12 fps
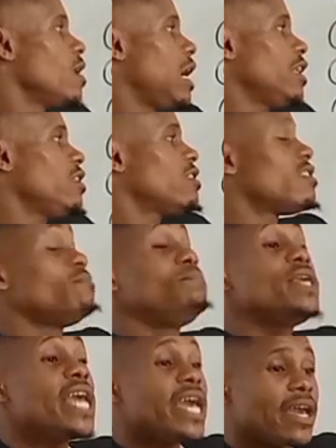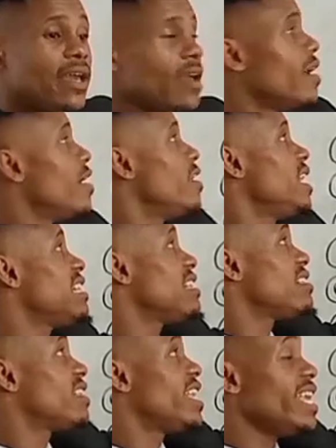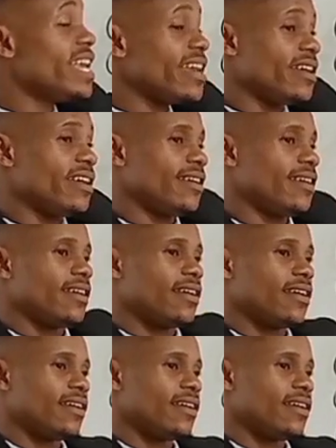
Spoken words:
And this is beer. This is here.